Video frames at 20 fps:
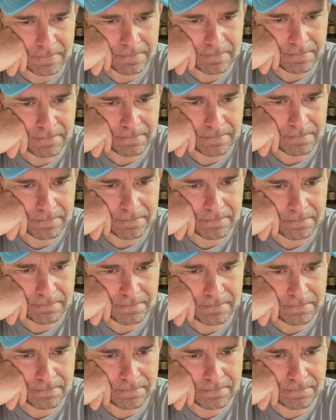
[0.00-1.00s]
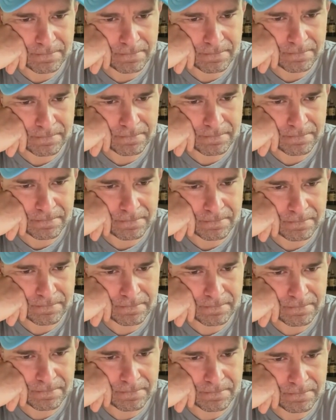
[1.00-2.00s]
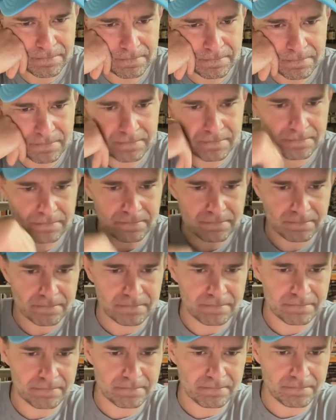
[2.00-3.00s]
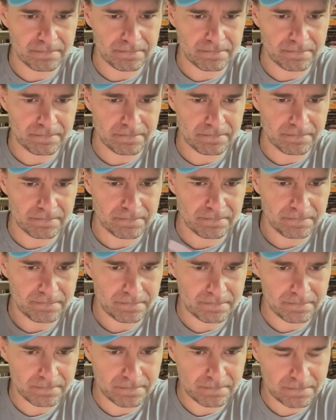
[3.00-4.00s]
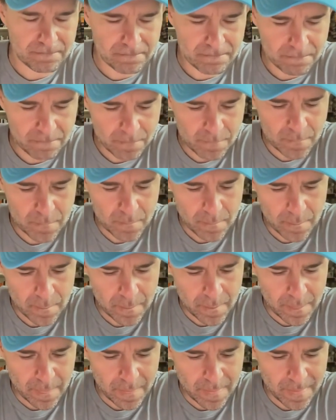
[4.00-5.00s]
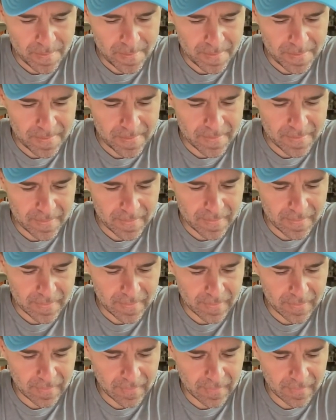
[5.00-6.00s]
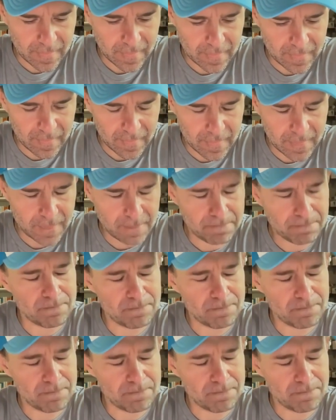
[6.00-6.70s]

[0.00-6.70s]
The person shown says nothing.